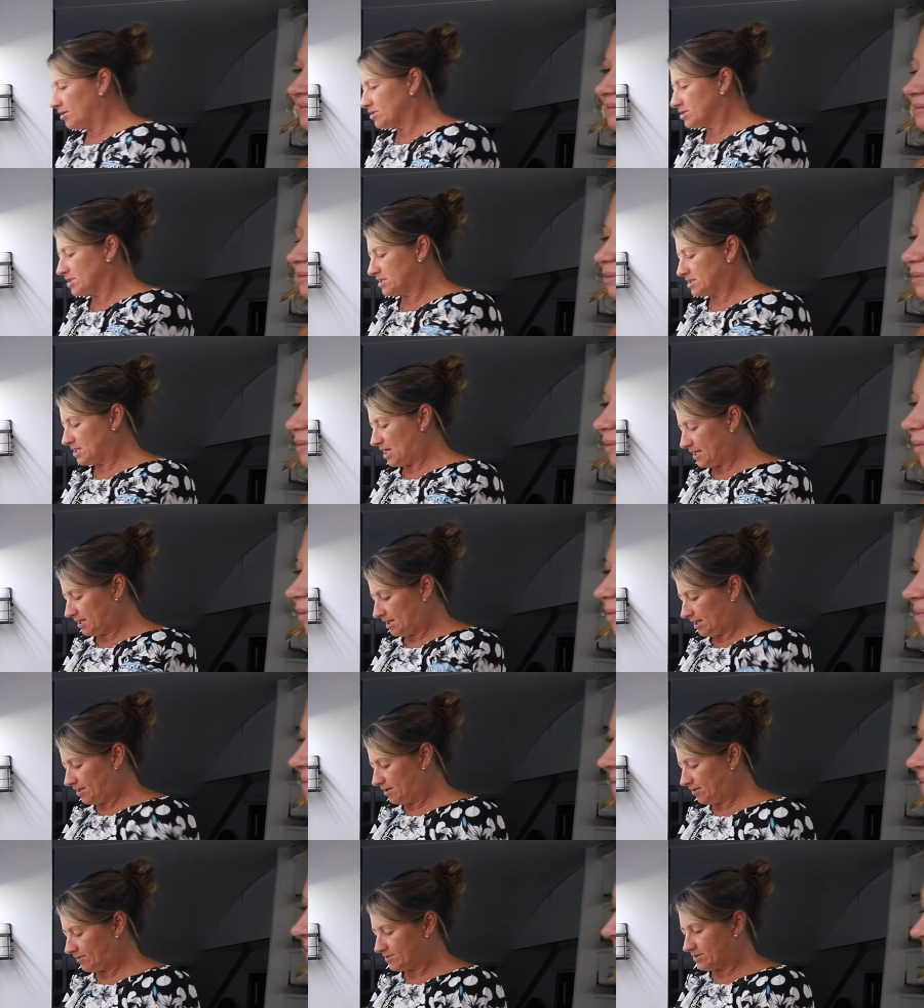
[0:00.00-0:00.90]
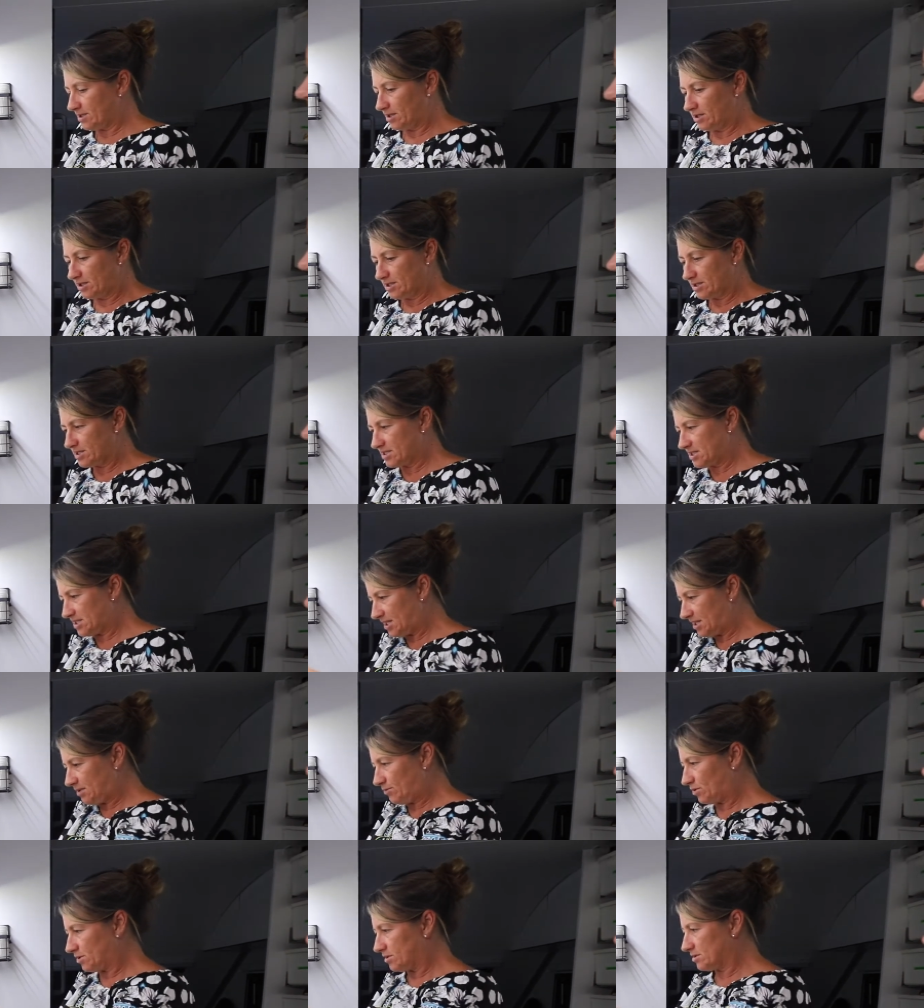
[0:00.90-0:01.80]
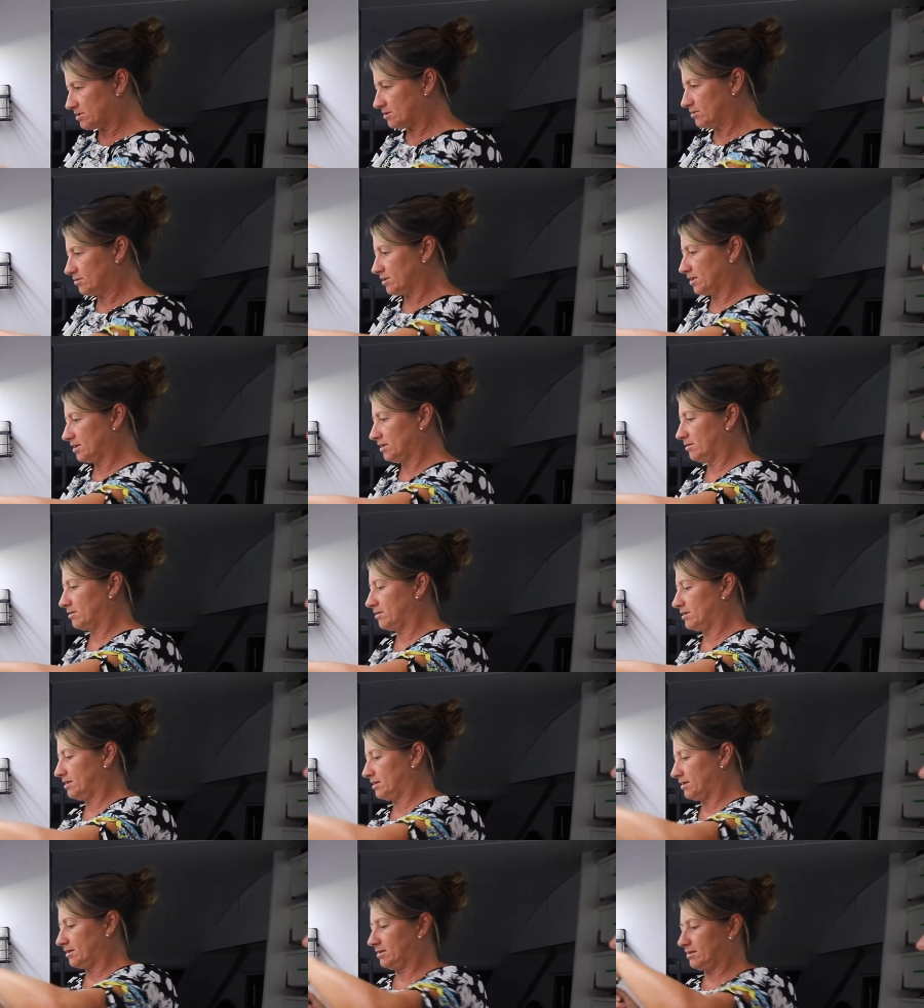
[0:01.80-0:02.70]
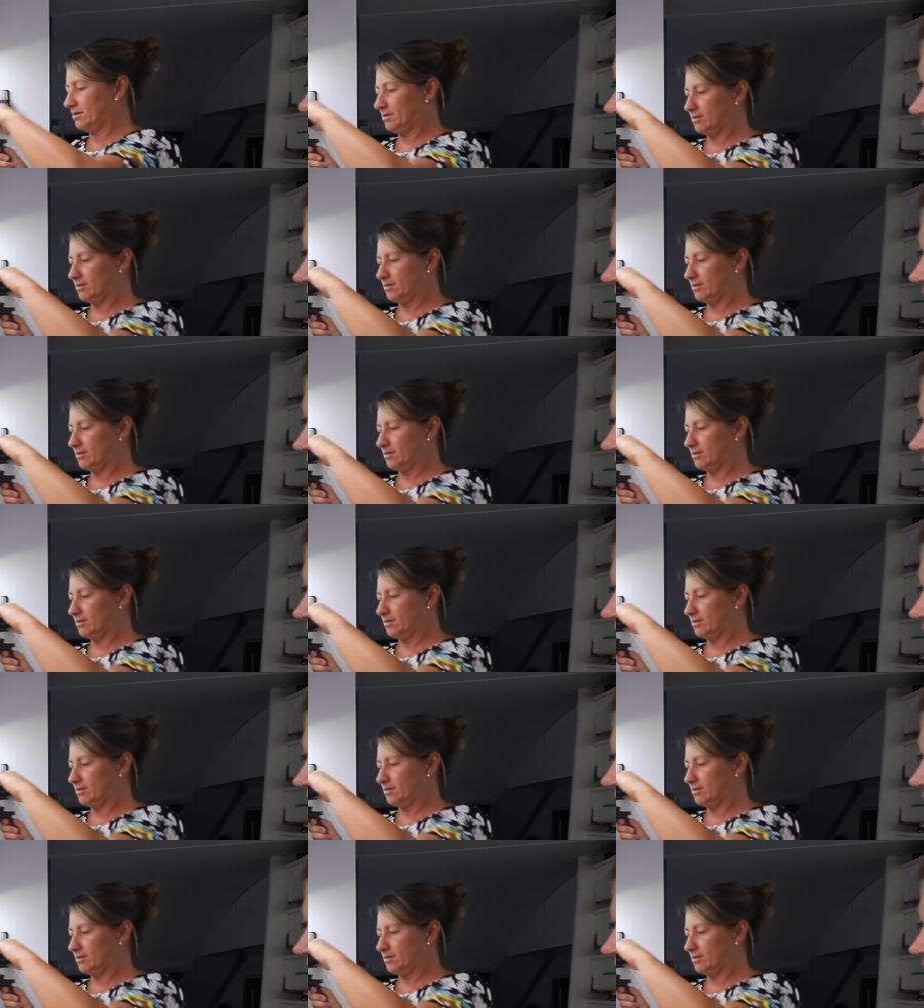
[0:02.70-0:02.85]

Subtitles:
I'll just take the lid off so you can see what it's looking like.